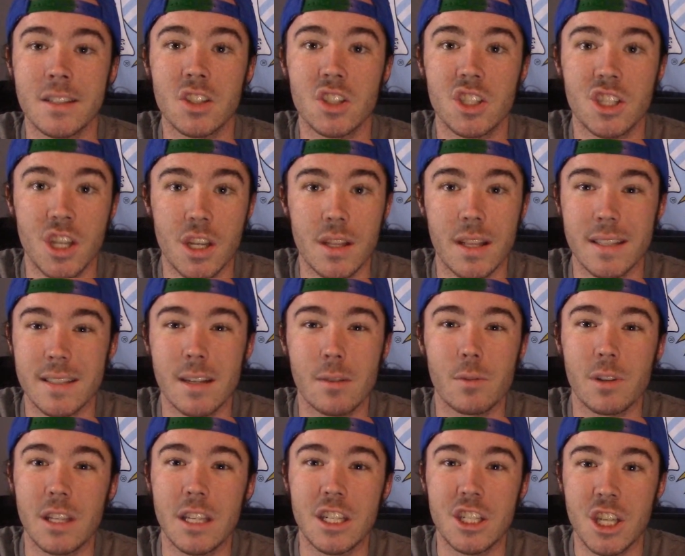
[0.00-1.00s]
cheap. That's not
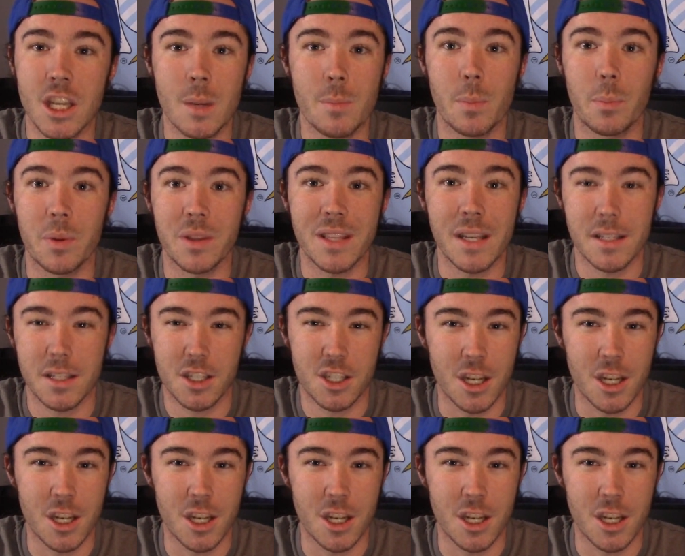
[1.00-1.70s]
really cheap, but that's